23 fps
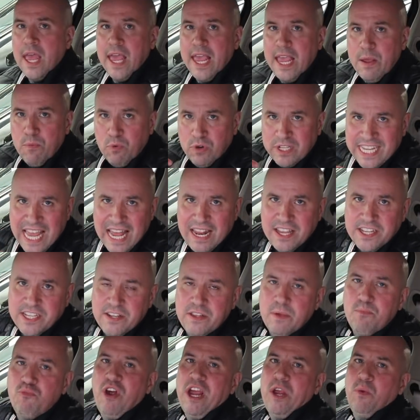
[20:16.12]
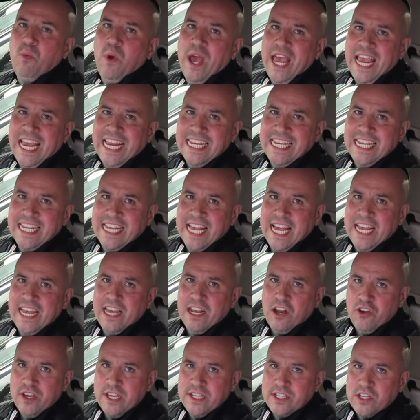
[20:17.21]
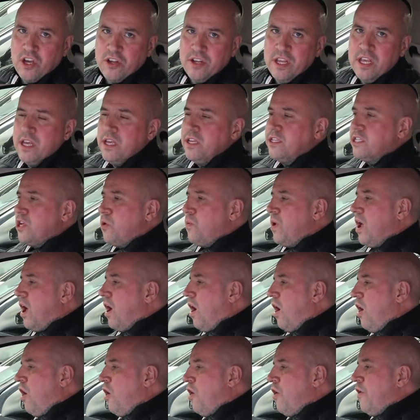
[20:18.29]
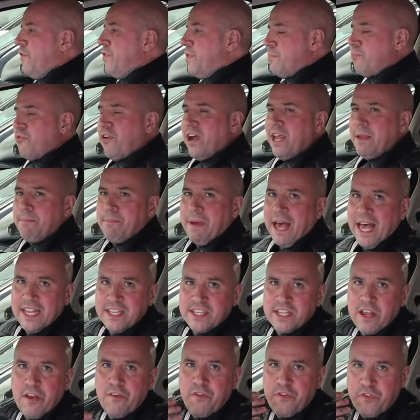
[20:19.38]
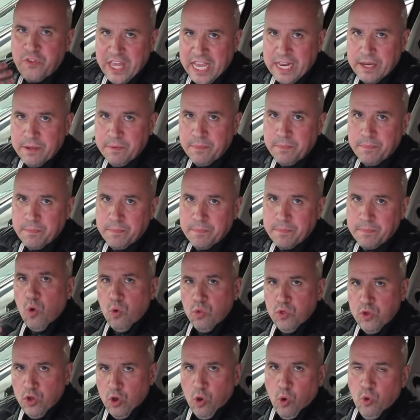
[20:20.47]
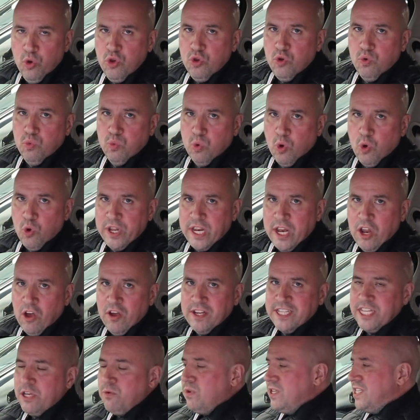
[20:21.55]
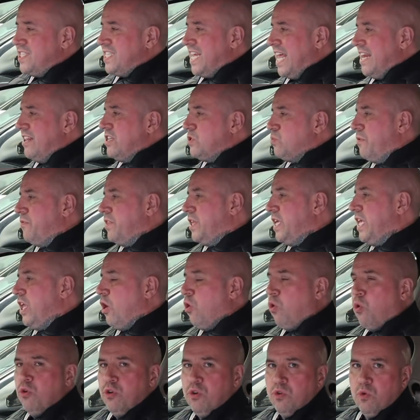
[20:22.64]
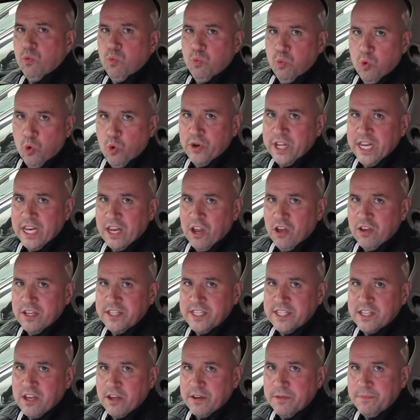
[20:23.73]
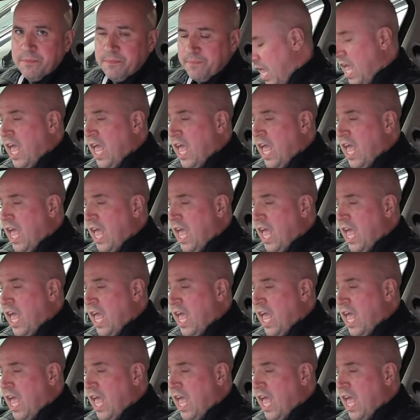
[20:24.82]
It will tell us if the brake wear indicator light is on. So are the brake pads thin? The oil warning light, it will tell us whether the oil warning light is on.